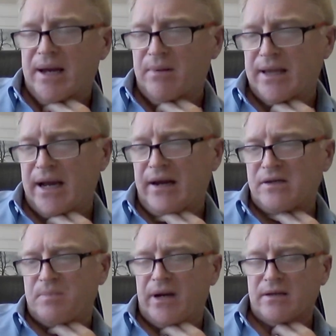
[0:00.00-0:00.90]
maybe that
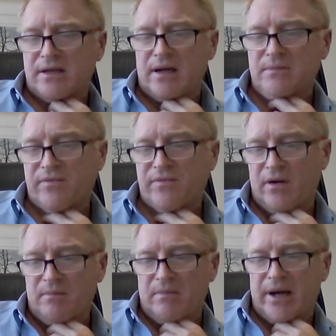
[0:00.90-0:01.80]
experience comes
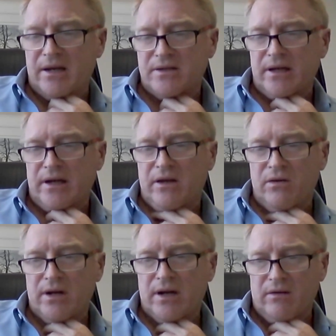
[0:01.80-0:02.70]
from managing
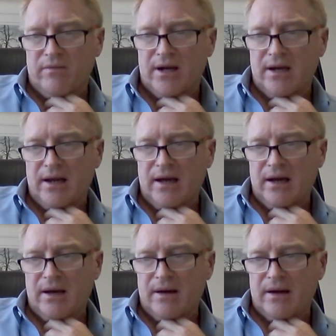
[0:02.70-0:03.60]
acute COVID,
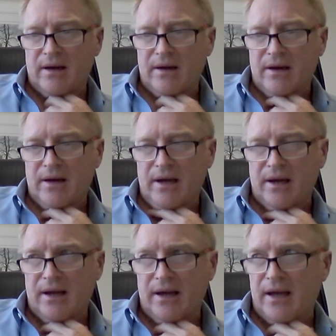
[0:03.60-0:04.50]
uh,
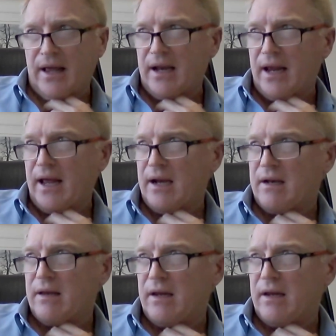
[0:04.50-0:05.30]
and and